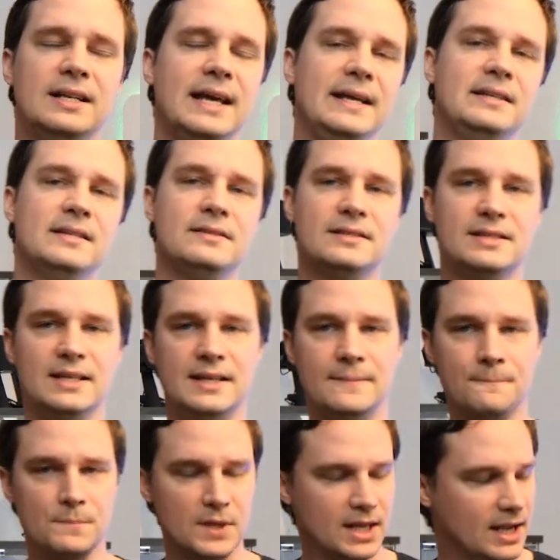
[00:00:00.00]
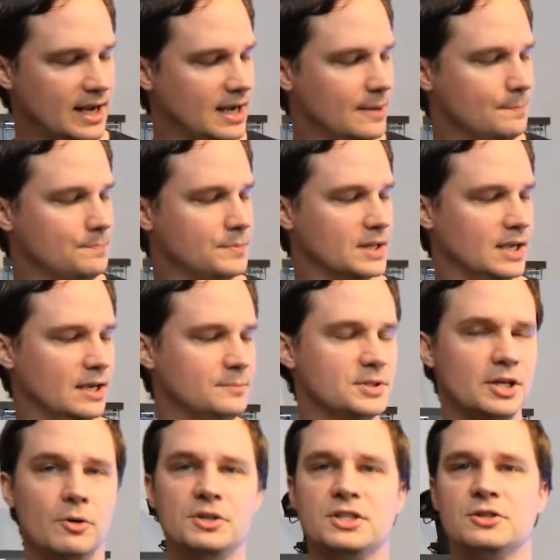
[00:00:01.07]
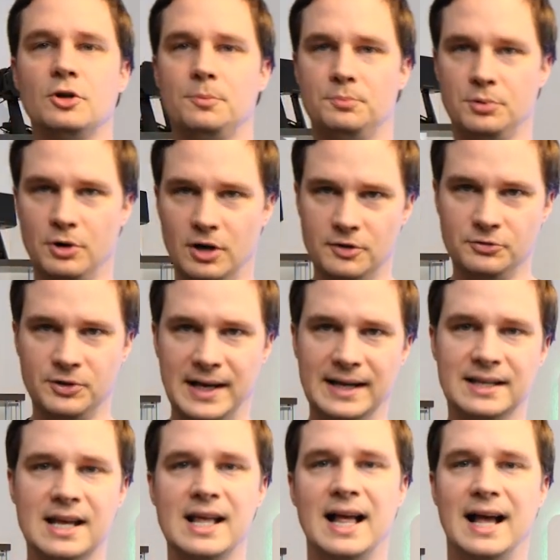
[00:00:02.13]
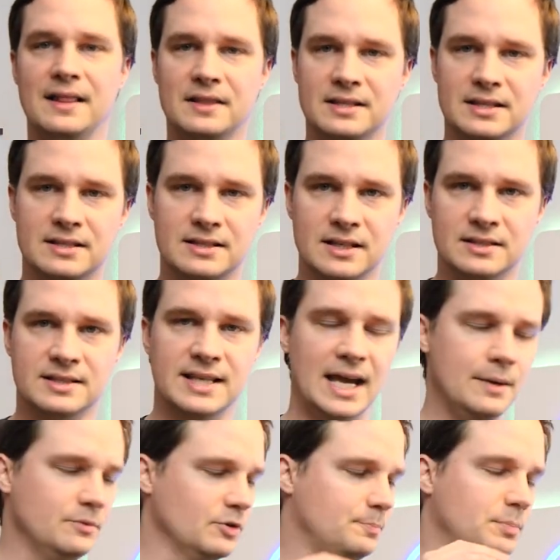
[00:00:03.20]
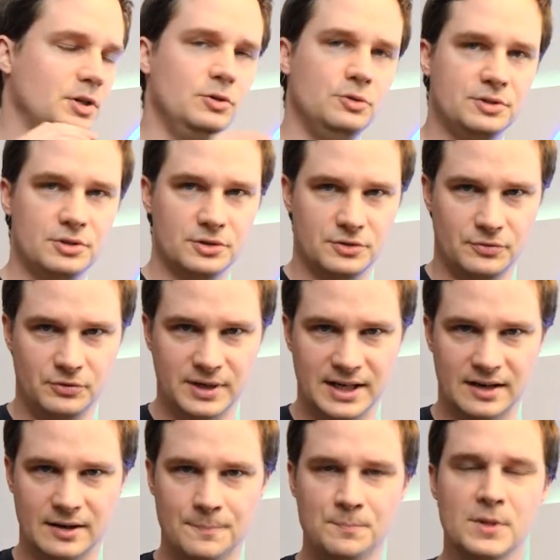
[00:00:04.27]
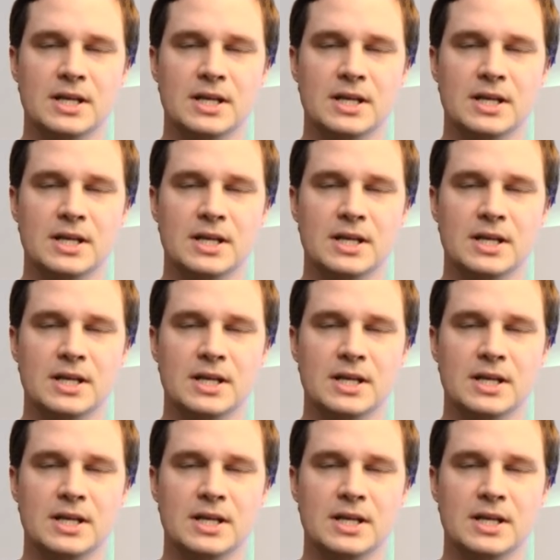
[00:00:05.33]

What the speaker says: latency, so it's not perfect, and this is the same with PlutoSphere.